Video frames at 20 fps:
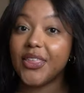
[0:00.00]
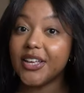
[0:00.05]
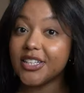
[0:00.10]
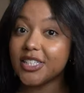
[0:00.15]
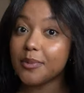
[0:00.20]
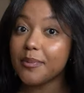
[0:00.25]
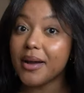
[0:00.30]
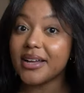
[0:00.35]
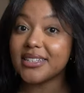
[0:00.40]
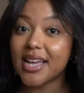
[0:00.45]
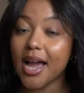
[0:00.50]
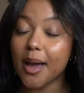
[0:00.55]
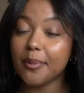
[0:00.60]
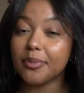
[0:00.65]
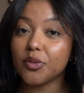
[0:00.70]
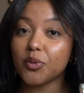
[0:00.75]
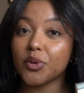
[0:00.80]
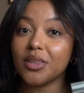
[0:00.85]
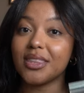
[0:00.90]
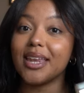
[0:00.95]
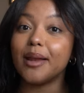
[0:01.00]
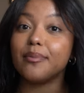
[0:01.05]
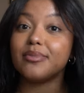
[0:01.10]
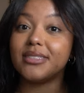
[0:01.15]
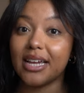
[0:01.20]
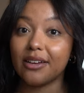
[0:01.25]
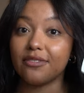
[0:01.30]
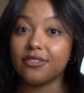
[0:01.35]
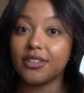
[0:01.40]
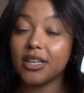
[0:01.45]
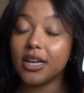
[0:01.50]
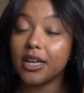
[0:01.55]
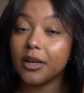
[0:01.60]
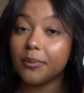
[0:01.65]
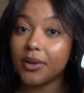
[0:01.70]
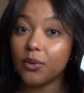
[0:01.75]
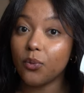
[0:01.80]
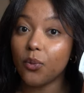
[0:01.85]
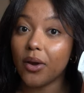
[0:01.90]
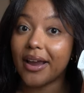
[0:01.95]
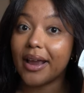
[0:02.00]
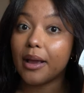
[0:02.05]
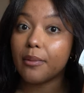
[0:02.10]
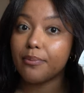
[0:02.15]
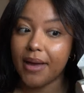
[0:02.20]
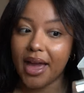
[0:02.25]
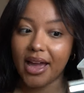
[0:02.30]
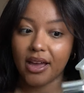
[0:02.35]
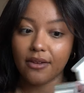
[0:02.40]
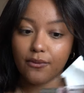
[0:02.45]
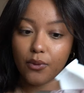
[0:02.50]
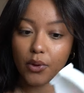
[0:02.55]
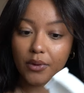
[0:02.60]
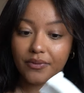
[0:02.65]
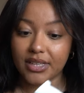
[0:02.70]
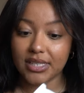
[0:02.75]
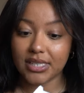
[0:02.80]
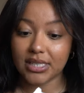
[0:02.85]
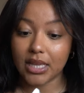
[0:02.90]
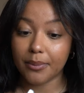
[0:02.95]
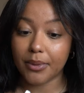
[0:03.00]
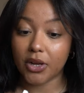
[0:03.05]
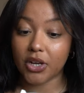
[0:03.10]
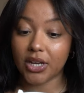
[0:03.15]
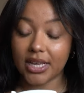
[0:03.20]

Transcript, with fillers: These are my top three that I'm definitely gonna be wearing back and forth this summer